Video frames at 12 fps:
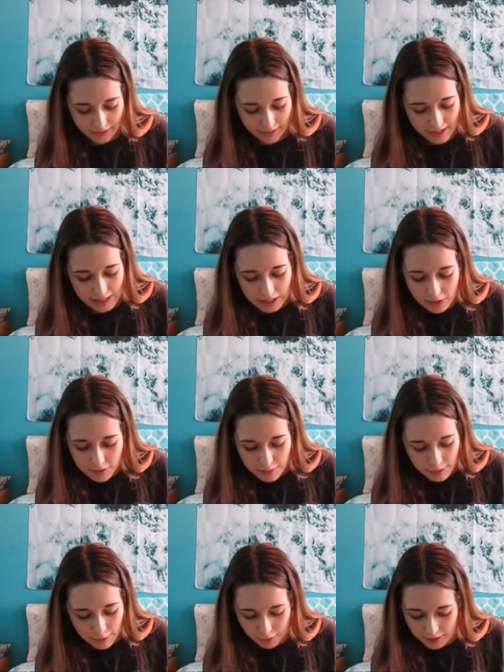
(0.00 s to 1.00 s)
He loves
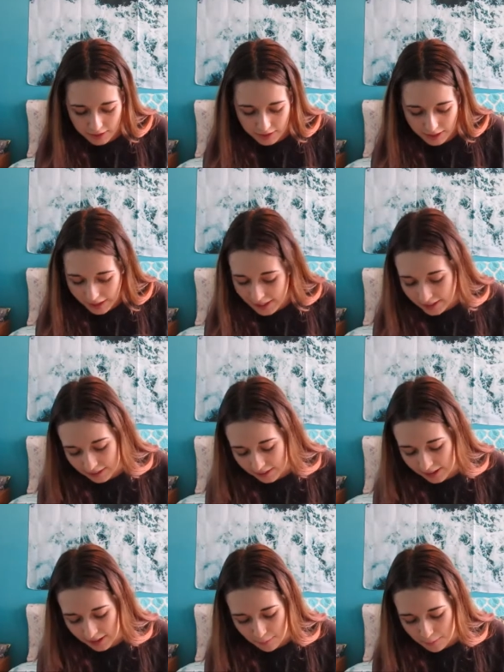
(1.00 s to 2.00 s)
me with a light
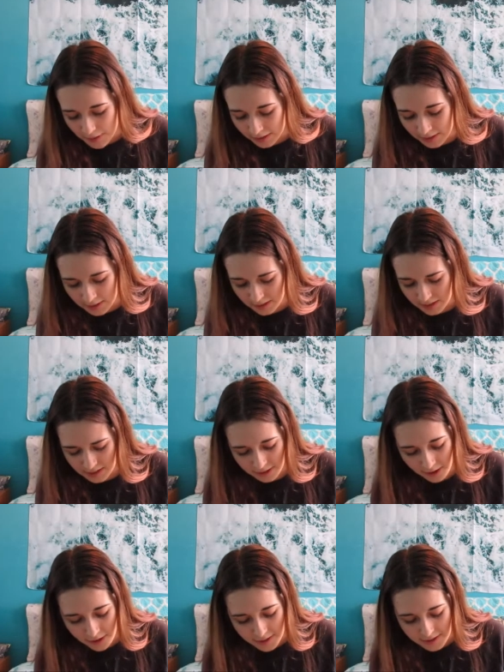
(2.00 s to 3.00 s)
like a million
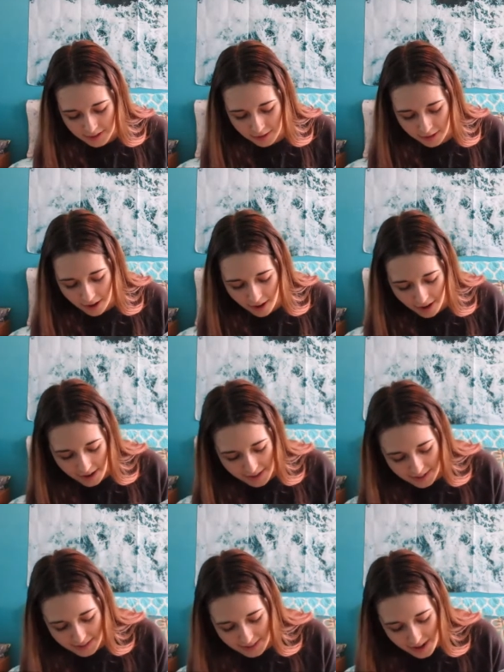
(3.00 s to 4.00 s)
stars in our
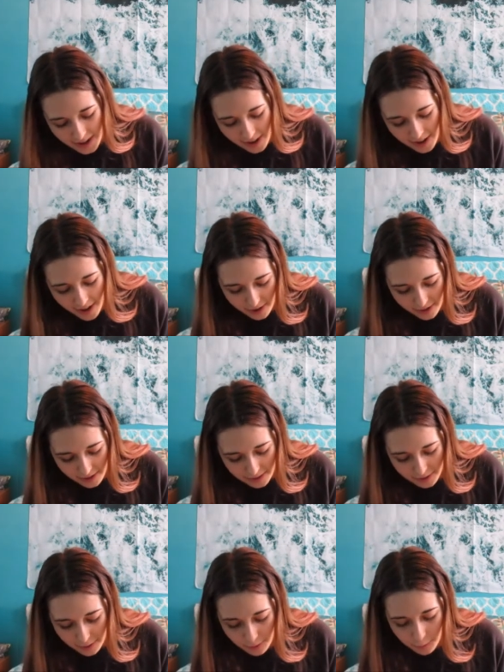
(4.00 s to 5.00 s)
eyes.
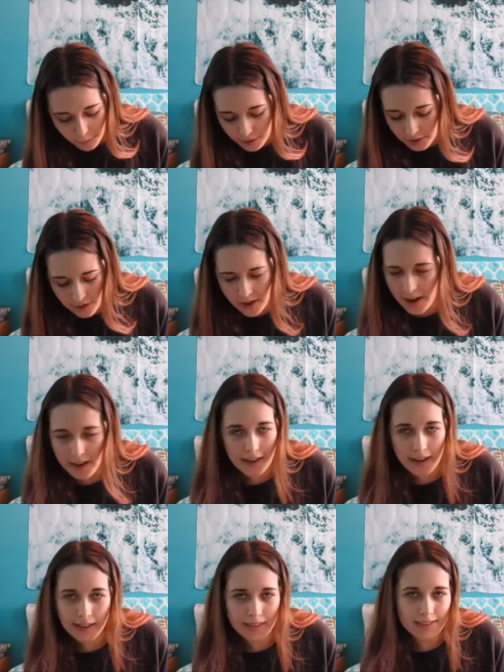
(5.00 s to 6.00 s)
No wonder I
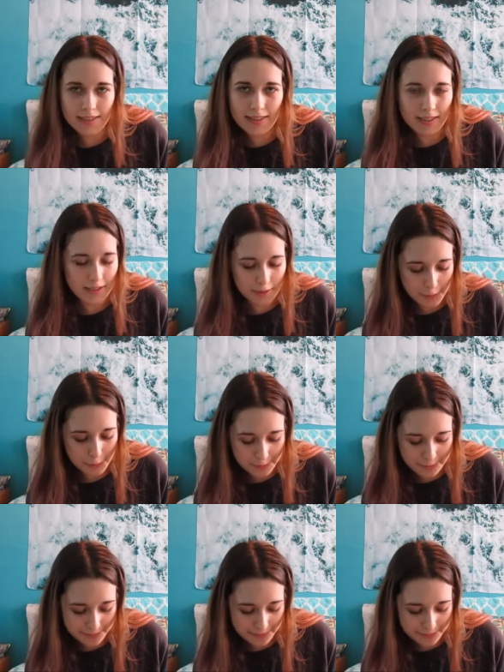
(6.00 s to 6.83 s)
can't see you.